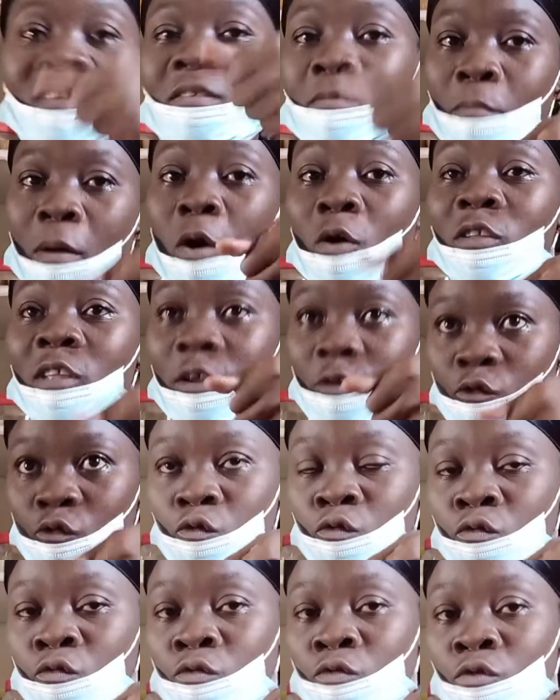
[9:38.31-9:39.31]
powder too.
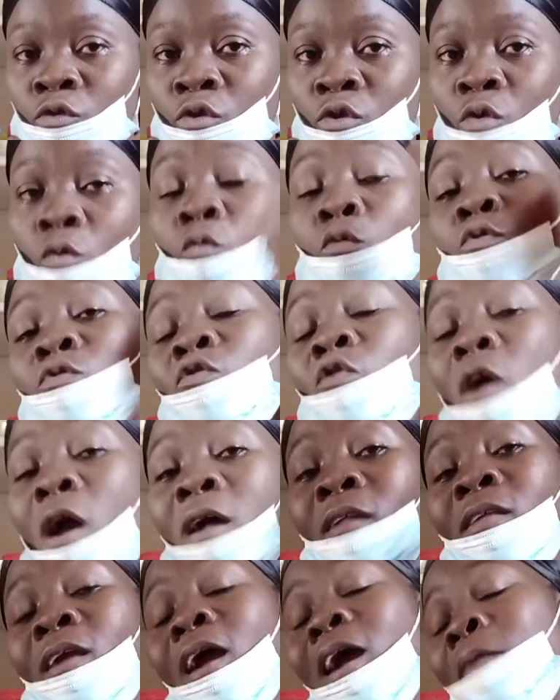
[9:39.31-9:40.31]
We also add
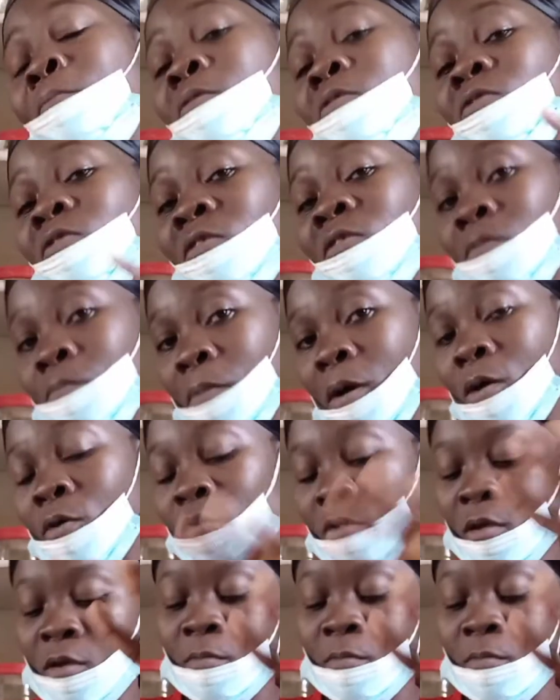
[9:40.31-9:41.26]
the apple seed powder